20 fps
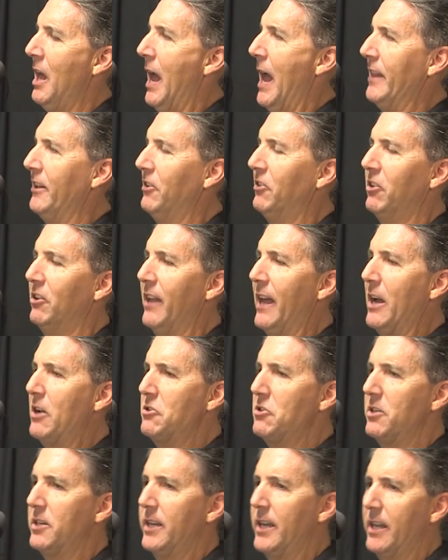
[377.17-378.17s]
And this
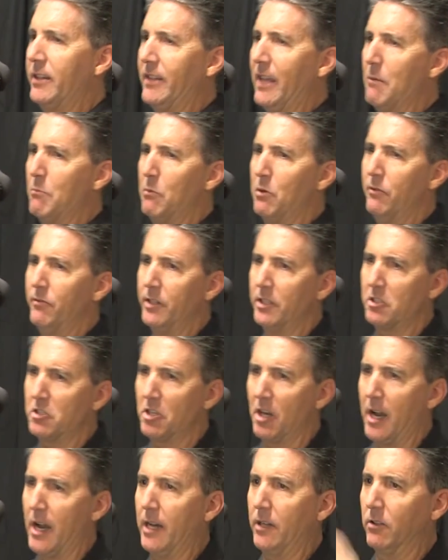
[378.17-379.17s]
allows you to get that moving
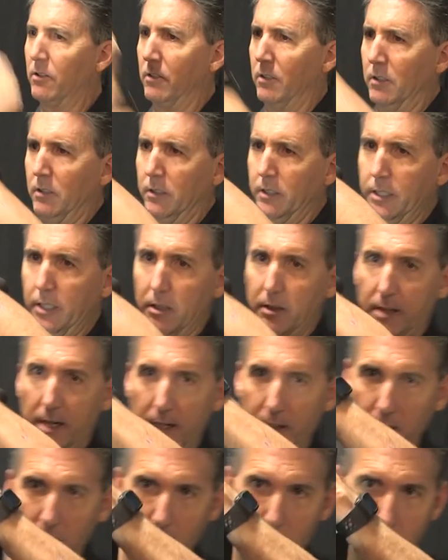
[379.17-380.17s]
shot, or
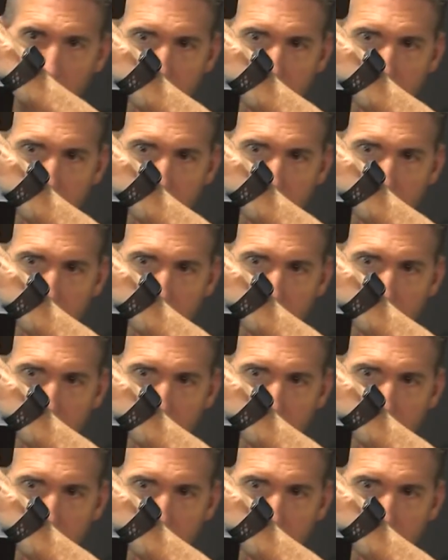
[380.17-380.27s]
kind of go